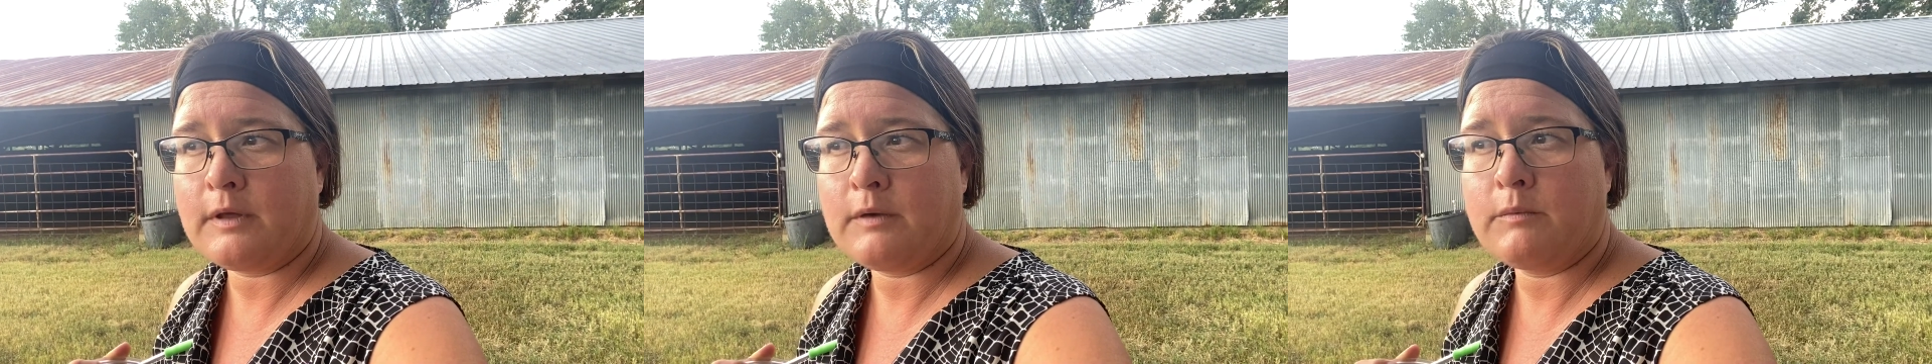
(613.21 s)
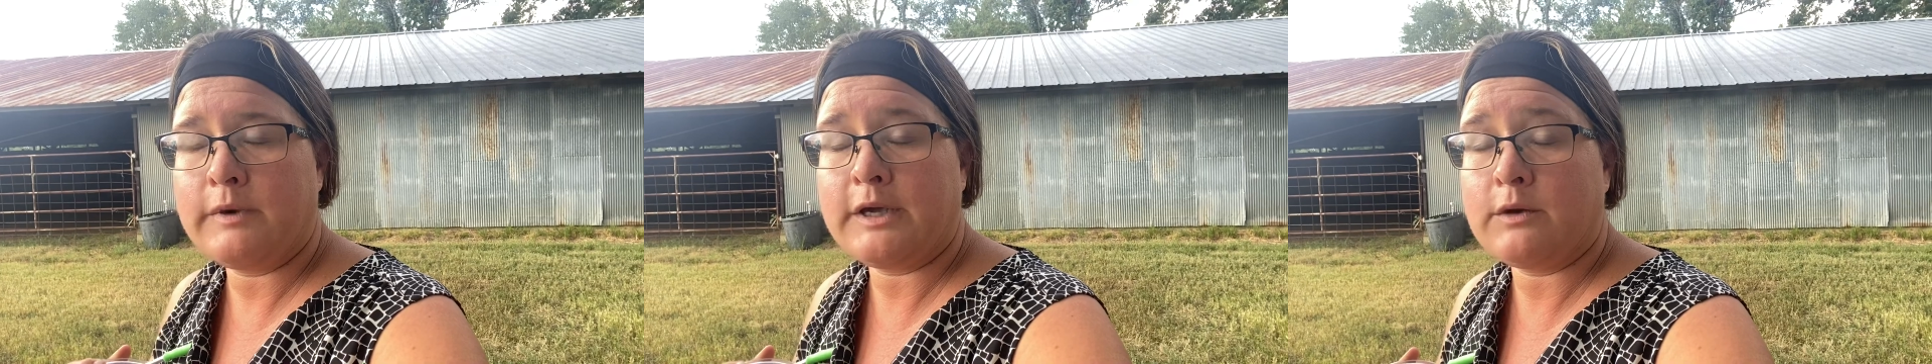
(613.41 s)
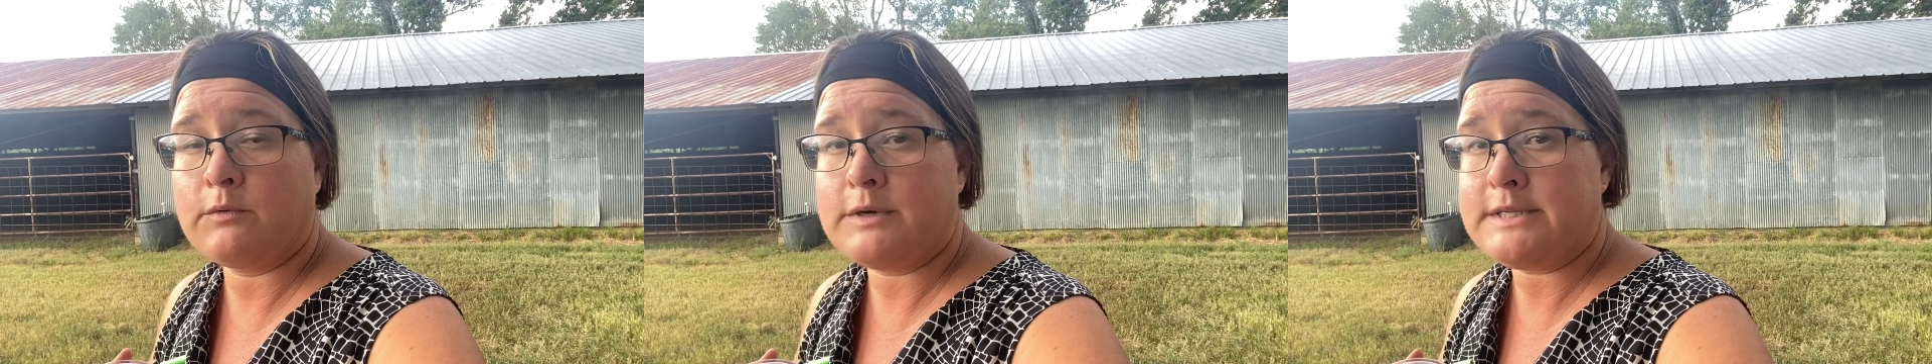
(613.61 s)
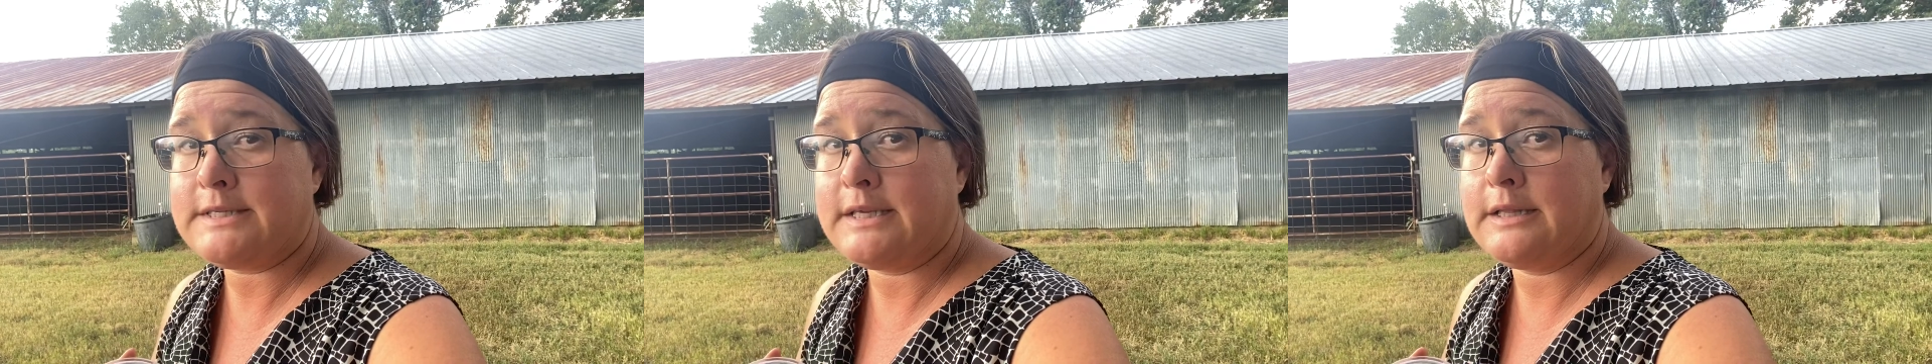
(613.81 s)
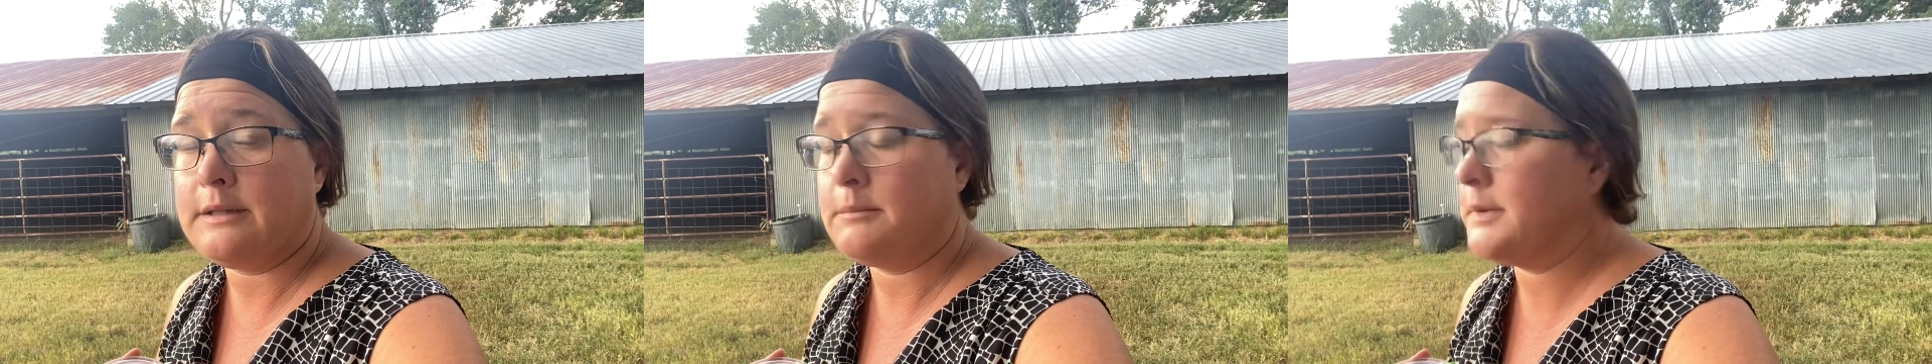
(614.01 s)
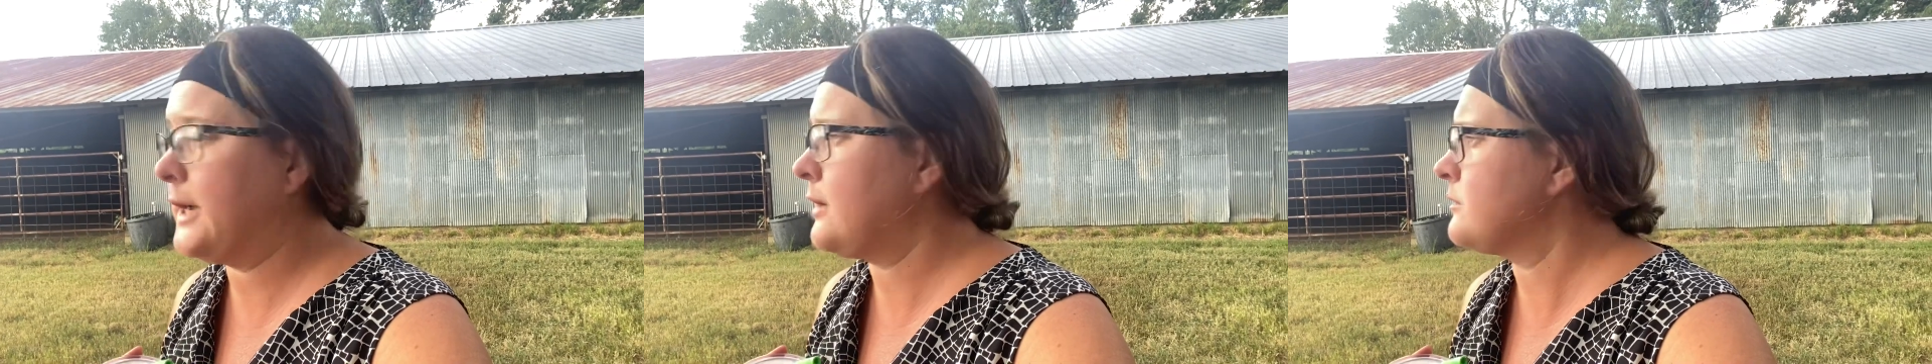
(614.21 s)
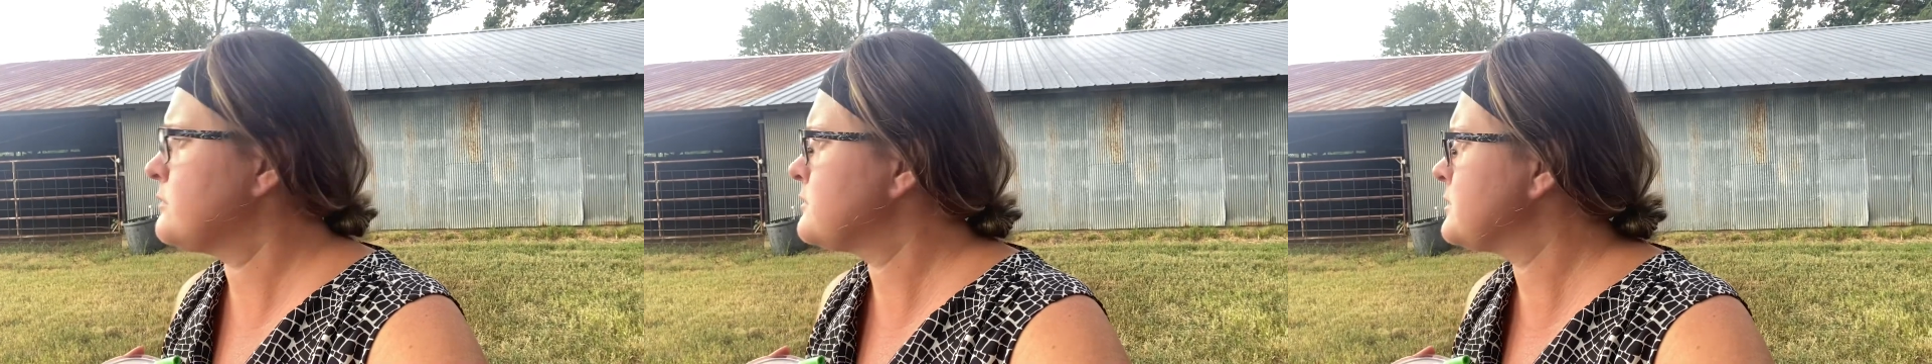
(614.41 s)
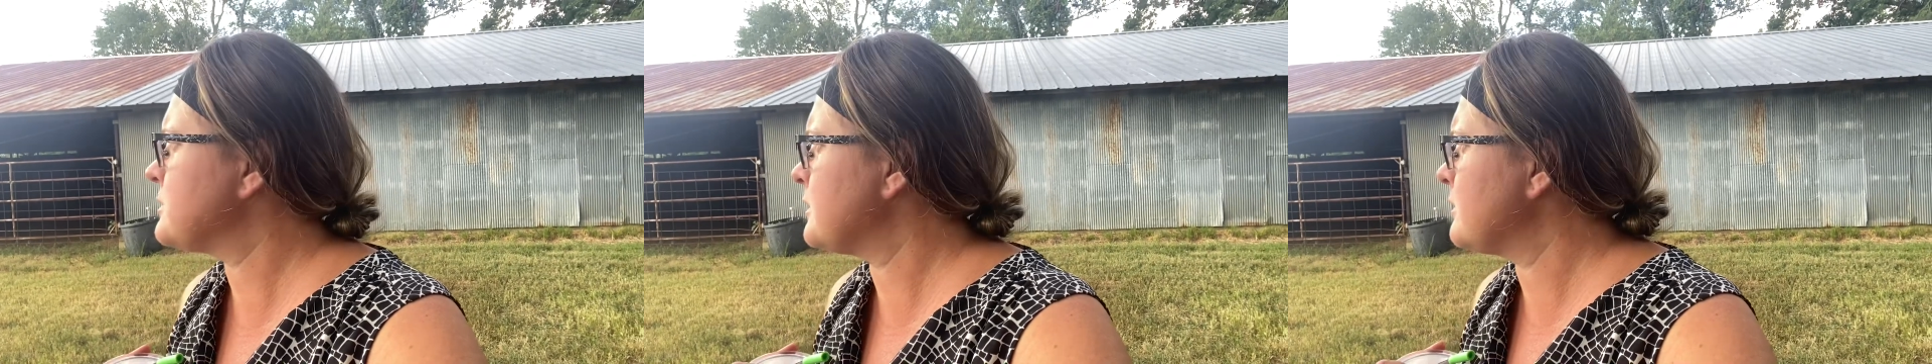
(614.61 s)
we can reseed them now.
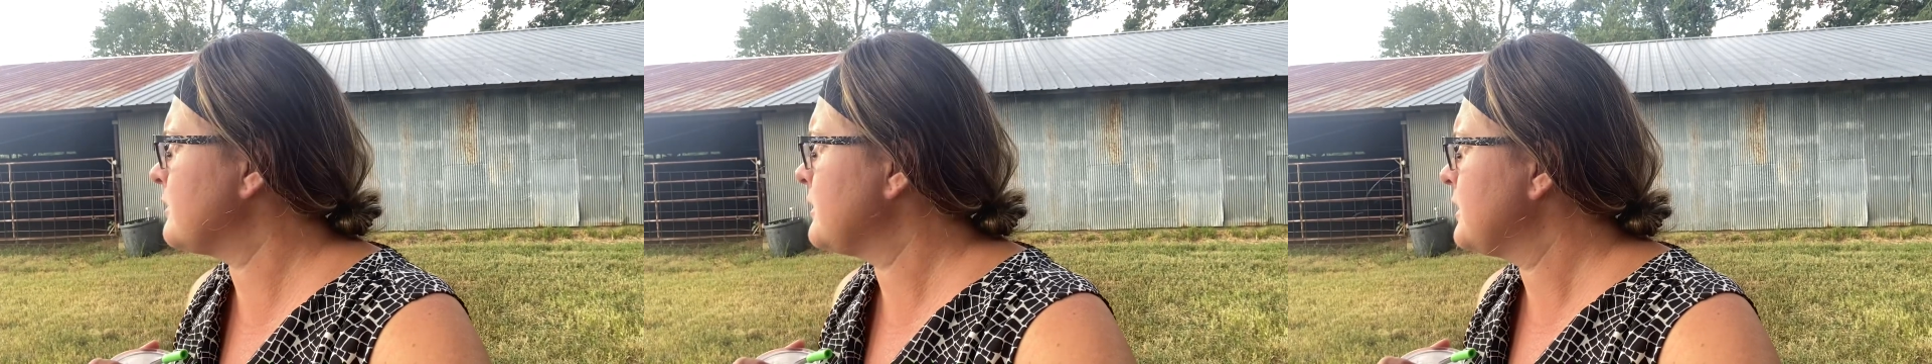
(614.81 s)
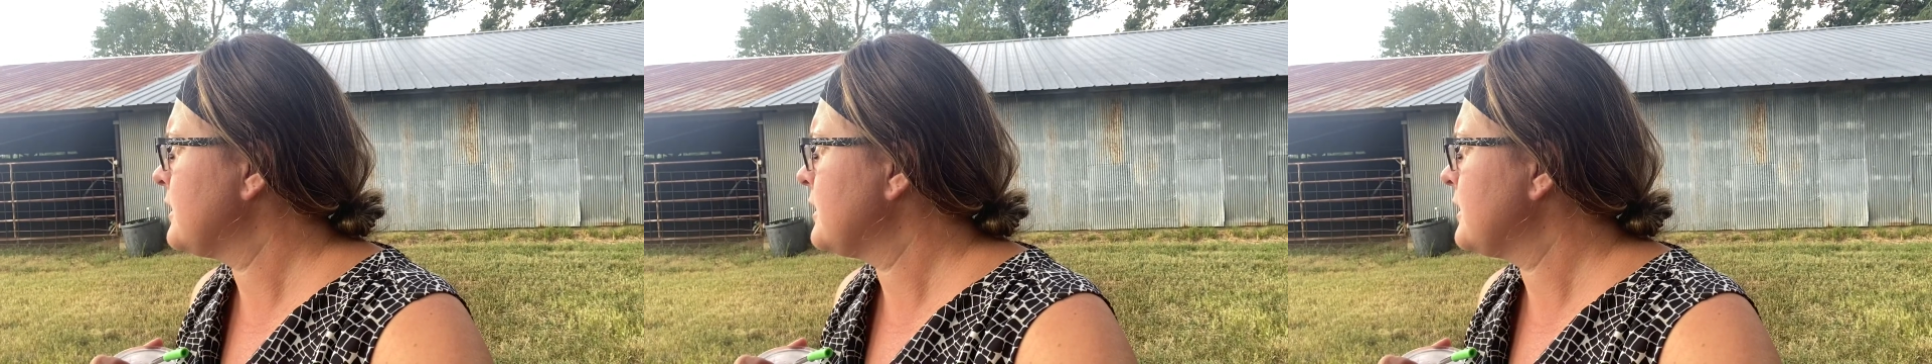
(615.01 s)
So